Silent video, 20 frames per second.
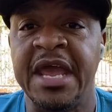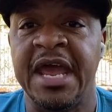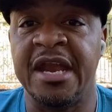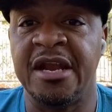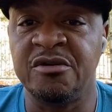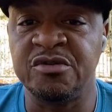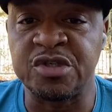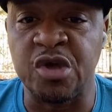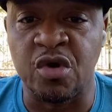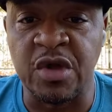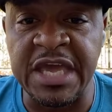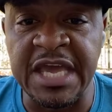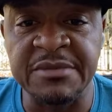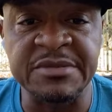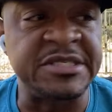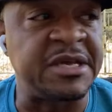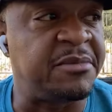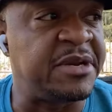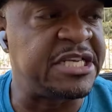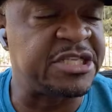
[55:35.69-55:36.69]
and he was going to keep
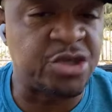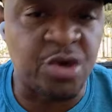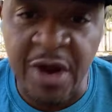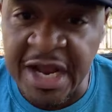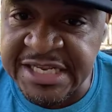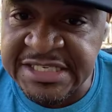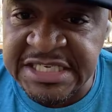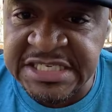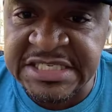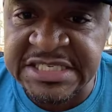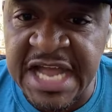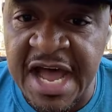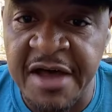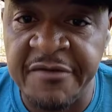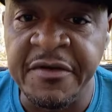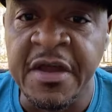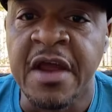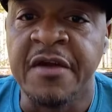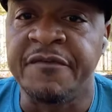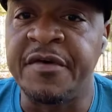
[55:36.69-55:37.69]
some of this crazy
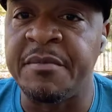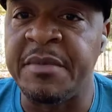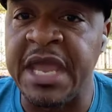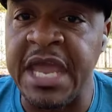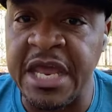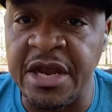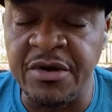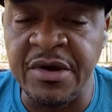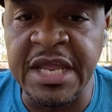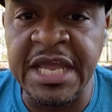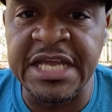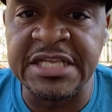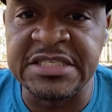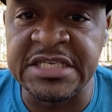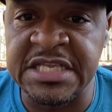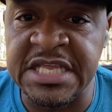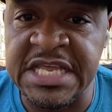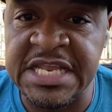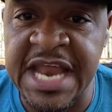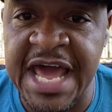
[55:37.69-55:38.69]
stuff from entering
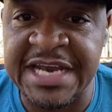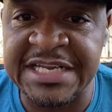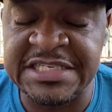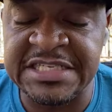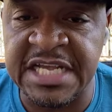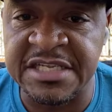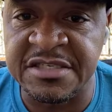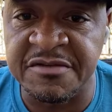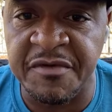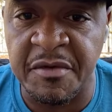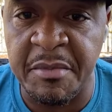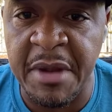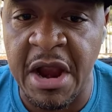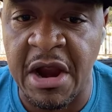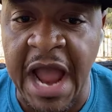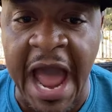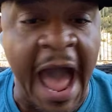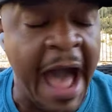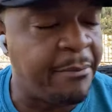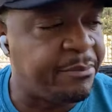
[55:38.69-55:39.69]
into the United States of
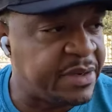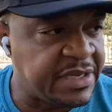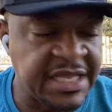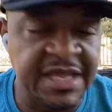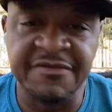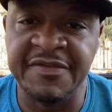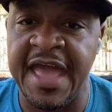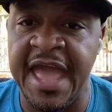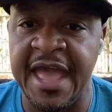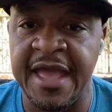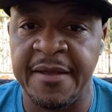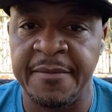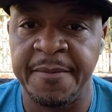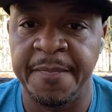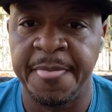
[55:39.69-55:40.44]
America. I believe that.